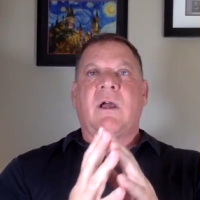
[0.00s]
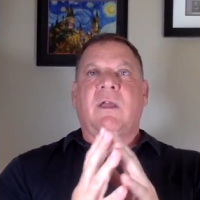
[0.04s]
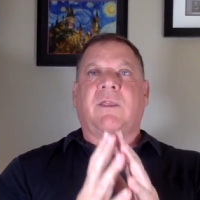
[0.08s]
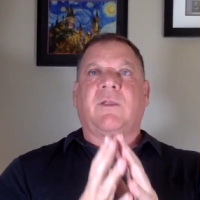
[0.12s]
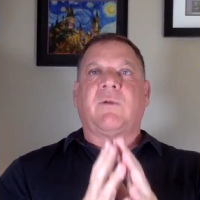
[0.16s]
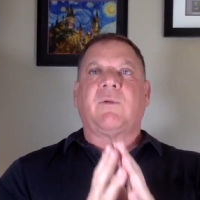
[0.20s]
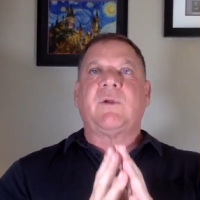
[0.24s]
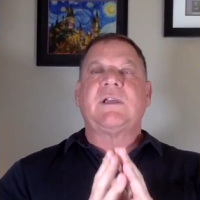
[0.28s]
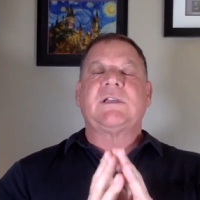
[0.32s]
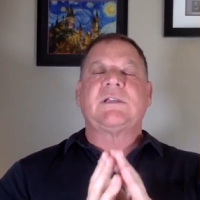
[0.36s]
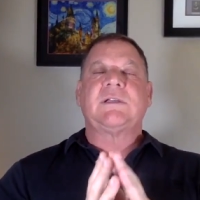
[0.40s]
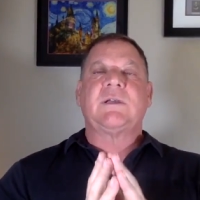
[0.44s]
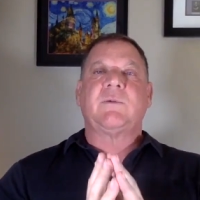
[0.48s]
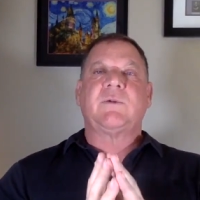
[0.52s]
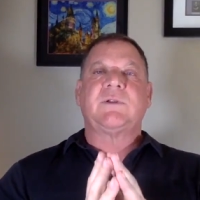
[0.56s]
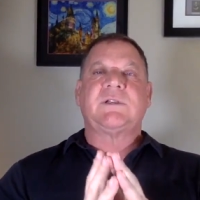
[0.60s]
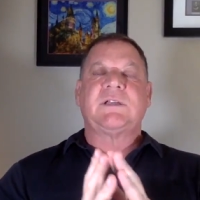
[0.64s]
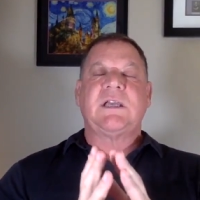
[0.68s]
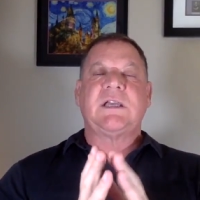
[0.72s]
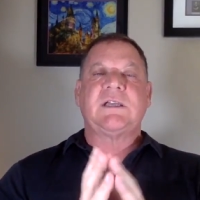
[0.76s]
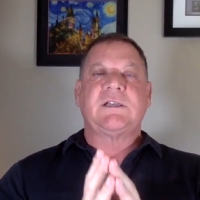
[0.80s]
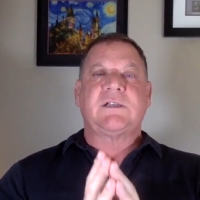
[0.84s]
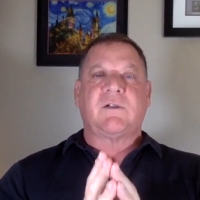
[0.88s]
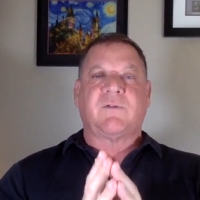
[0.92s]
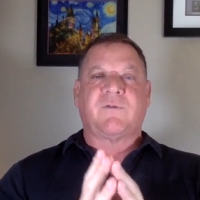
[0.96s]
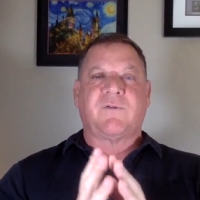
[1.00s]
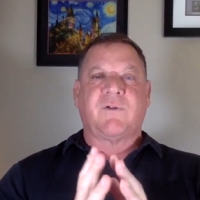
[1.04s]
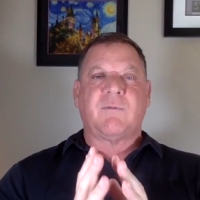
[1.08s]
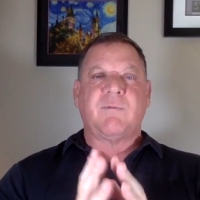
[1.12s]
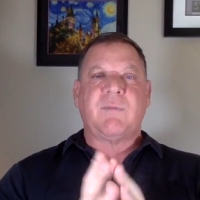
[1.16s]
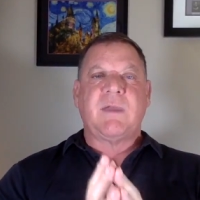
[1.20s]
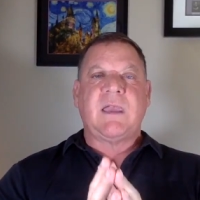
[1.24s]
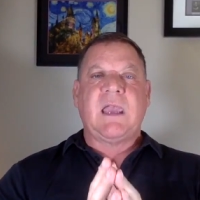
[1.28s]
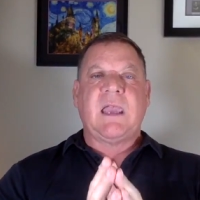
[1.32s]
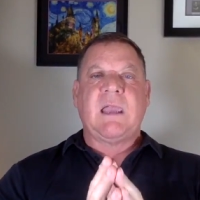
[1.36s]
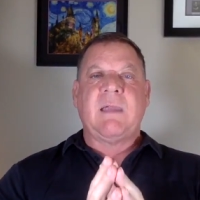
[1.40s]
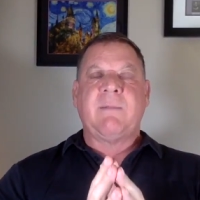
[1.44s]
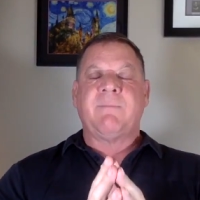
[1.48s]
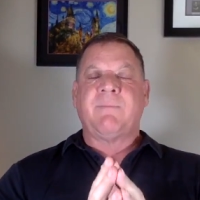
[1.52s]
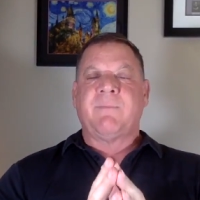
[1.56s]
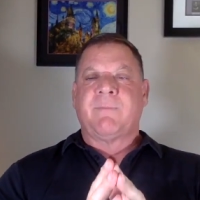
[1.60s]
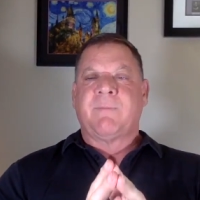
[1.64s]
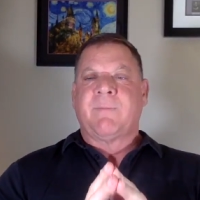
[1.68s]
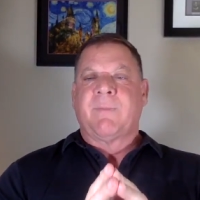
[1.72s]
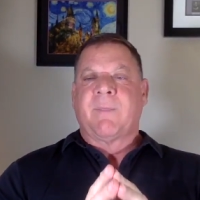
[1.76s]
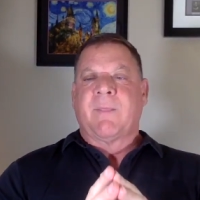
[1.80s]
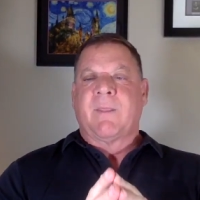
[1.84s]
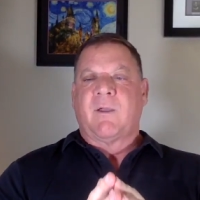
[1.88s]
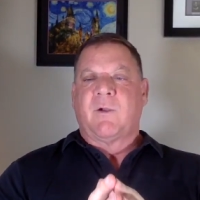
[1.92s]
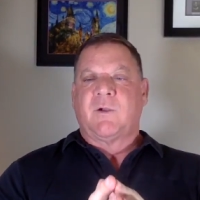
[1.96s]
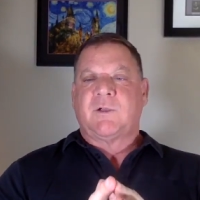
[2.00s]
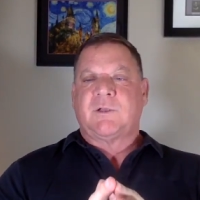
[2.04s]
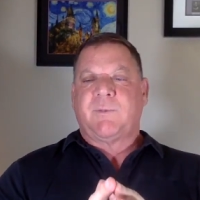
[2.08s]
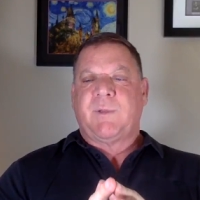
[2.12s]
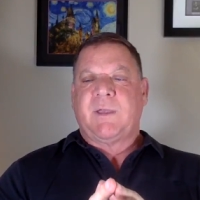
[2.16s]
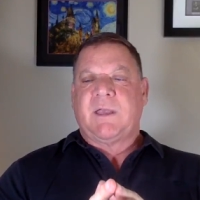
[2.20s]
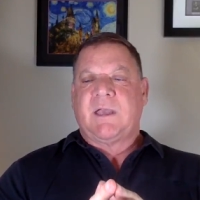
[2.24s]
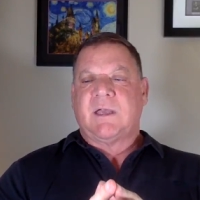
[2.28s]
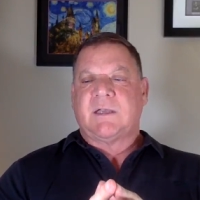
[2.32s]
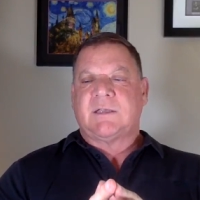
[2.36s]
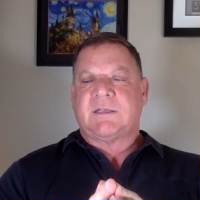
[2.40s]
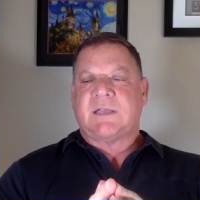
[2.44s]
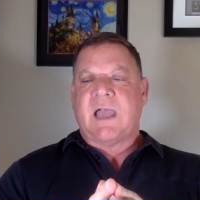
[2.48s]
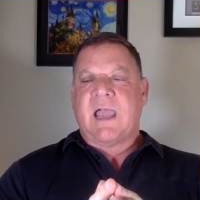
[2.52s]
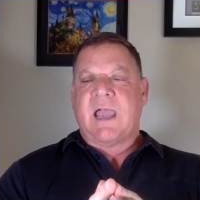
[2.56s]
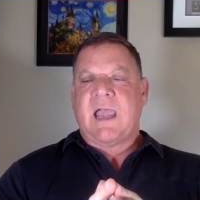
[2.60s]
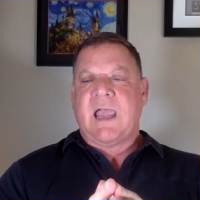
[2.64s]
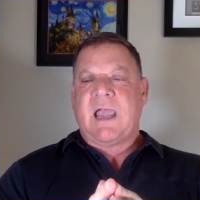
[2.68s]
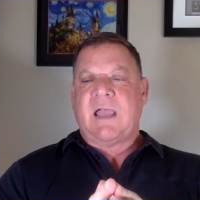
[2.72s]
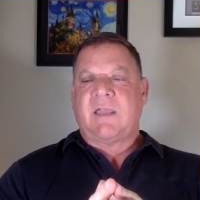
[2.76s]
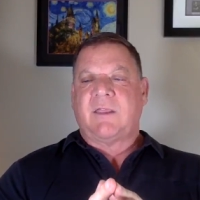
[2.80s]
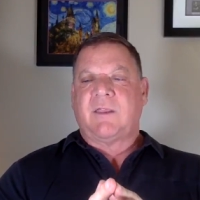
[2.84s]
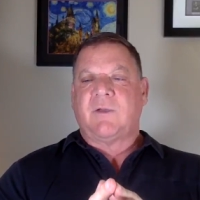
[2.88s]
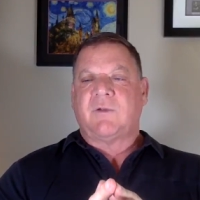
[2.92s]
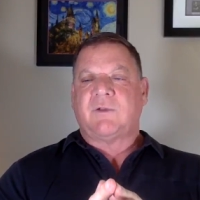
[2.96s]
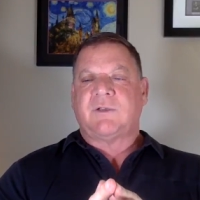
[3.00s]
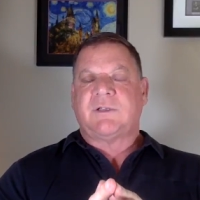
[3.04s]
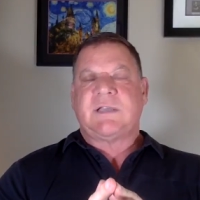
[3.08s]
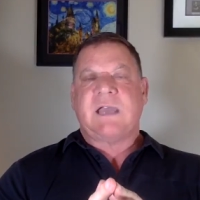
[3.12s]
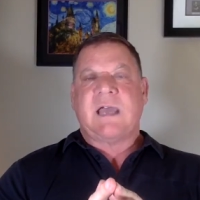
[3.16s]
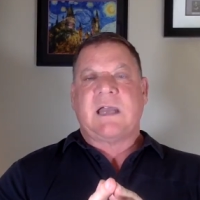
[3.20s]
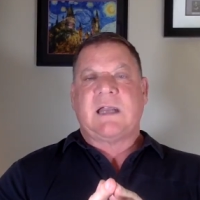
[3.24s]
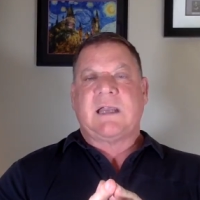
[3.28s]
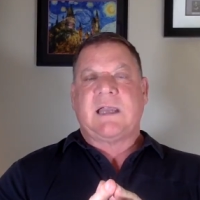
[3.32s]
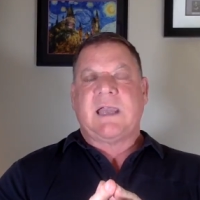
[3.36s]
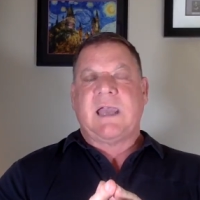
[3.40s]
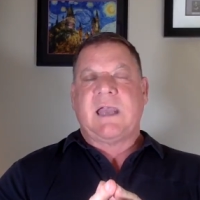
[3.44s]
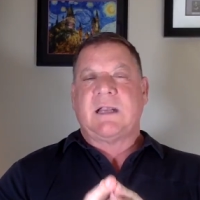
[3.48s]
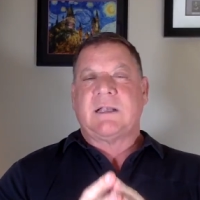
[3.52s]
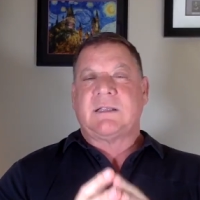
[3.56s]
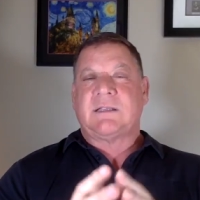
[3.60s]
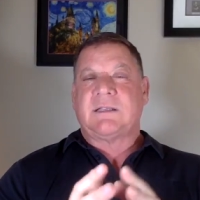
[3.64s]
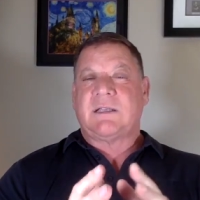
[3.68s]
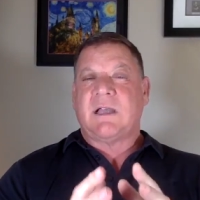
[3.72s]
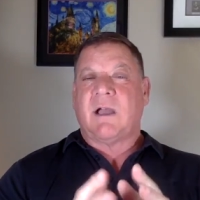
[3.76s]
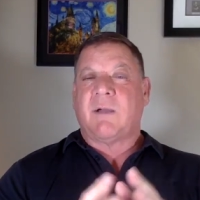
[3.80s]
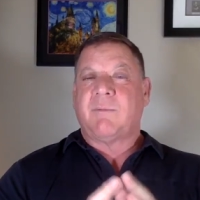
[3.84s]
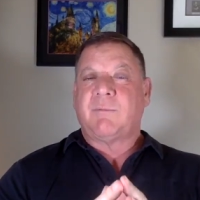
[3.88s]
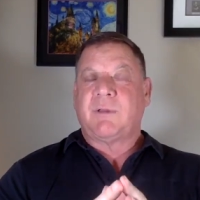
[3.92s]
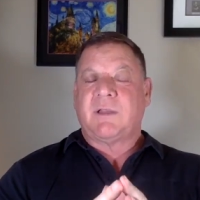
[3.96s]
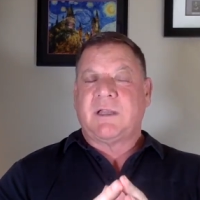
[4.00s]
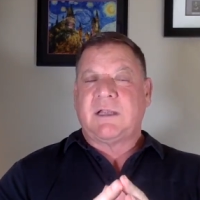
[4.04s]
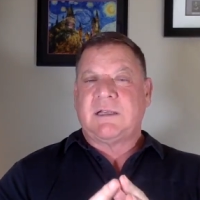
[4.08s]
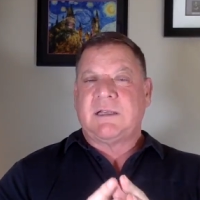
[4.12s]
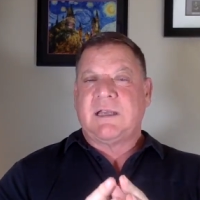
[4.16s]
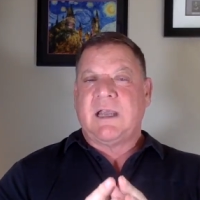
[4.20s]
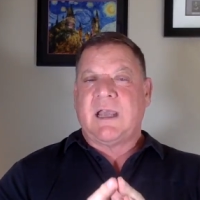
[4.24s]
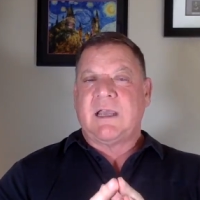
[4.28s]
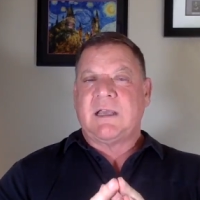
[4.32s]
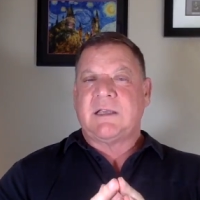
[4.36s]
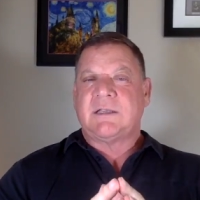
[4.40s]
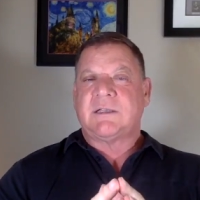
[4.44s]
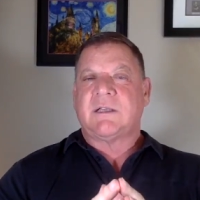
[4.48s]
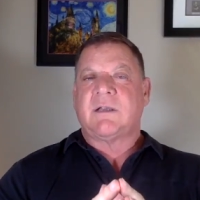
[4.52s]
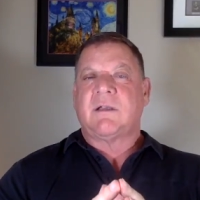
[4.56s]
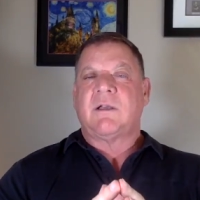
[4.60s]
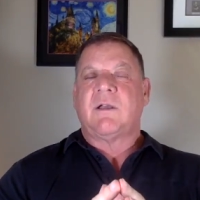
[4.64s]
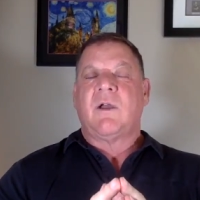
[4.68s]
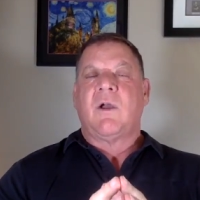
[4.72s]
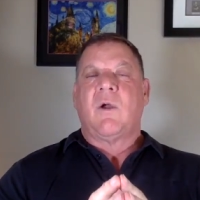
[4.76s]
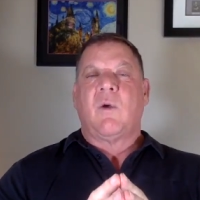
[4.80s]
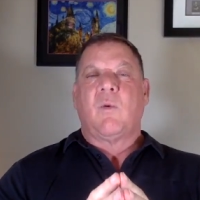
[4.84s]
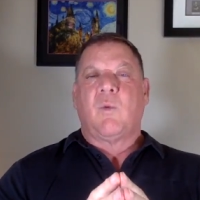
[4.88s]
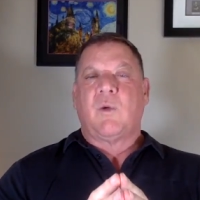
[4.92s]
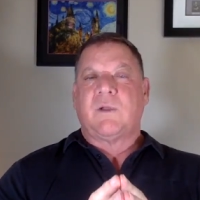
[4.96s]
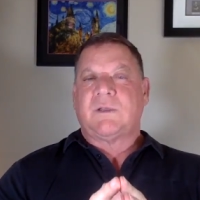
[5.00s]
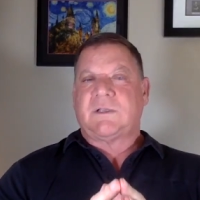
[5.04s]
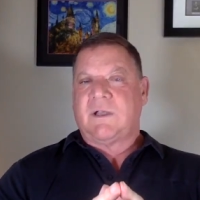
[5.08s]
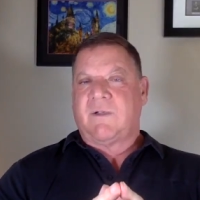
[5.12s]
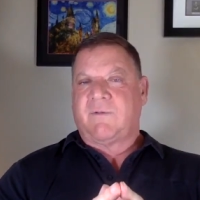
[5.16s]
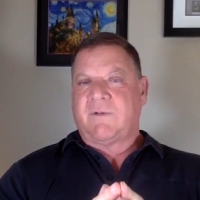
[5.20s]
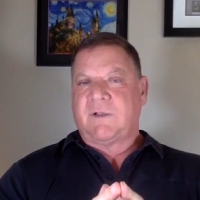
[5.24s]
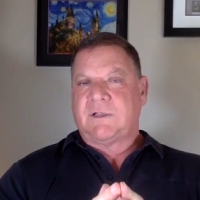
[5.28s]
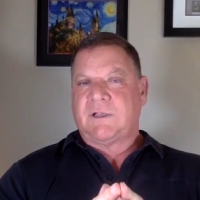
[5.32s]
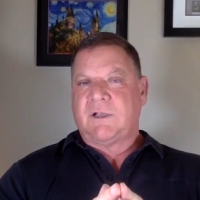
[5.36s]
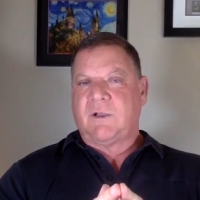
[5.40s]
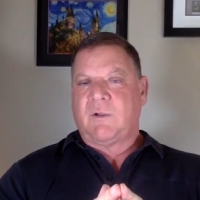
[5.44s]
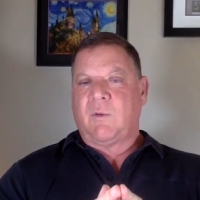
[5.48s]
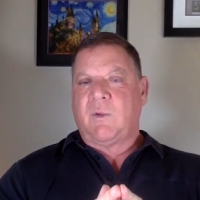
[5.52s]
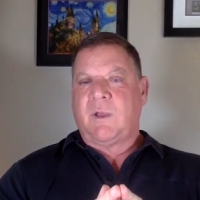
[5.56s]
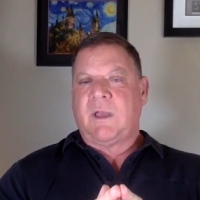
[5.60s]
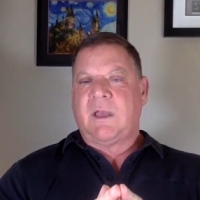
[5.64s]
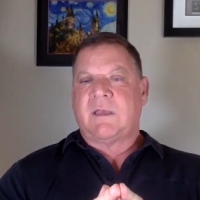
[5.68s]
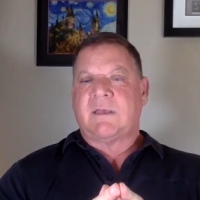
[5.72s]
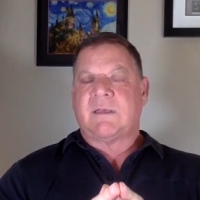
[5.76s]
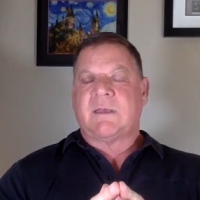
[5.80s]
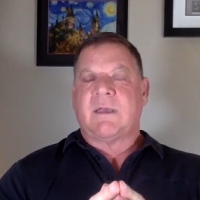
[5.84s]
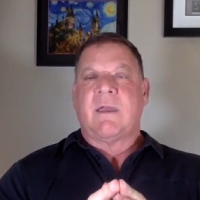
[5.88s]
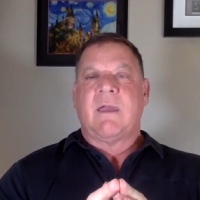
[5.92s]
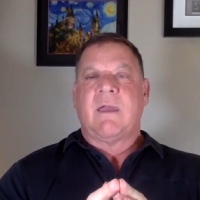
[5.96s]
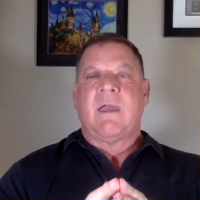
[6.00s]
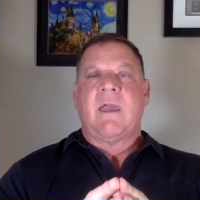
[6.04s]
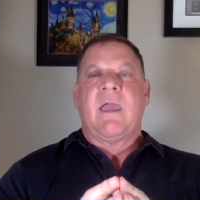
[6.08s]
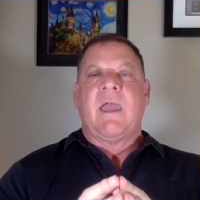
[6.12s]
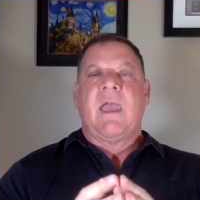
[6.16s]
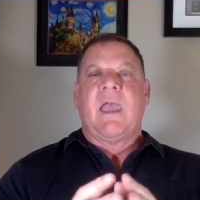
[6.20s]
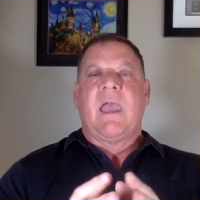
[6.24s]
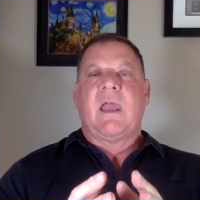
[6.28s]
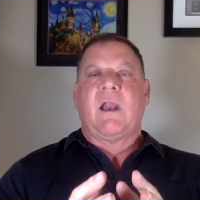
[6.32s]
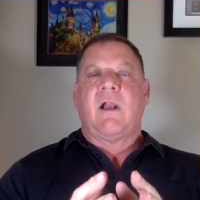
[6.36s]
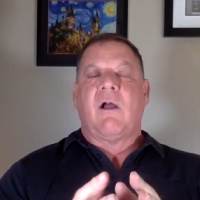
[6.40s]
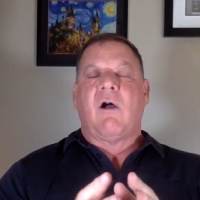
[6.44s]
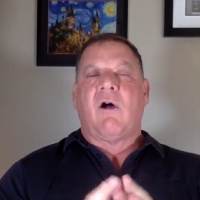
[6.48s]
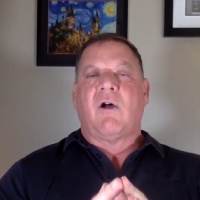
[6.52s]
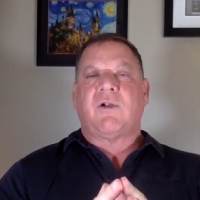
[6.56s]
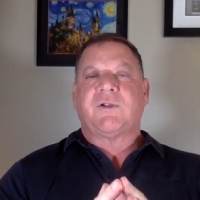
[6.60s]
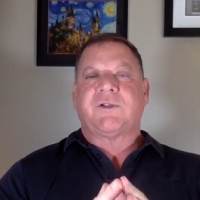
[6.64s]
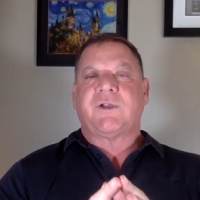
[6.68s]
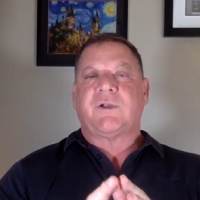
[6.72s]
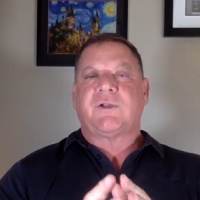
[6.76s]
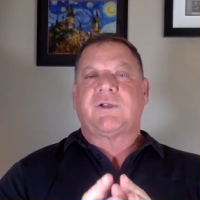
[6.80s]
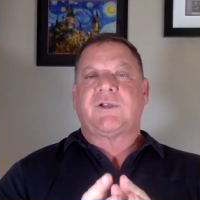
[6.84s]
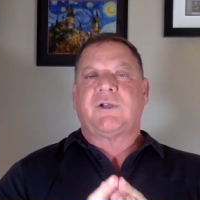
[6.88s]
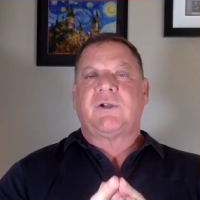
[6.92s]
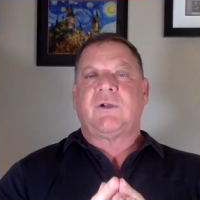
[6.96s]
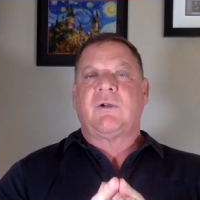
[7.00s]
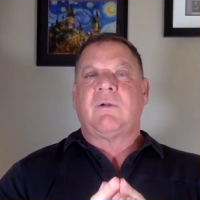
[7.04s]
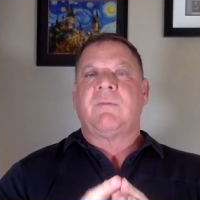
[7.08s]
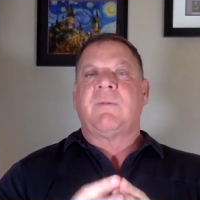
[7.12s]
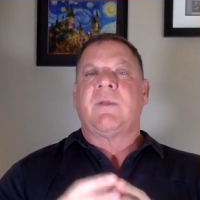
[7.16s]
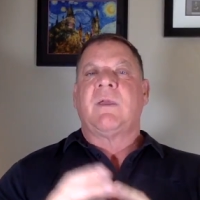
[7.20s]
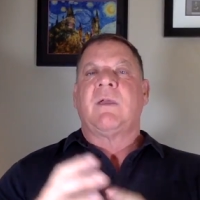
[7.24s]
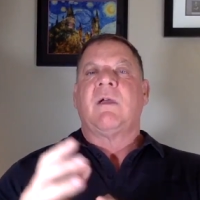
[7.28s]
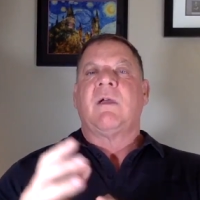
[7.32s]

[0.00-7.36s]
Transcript: The reason it was easier for me was because I had those dedicated tumbling days once every two weeks, and also to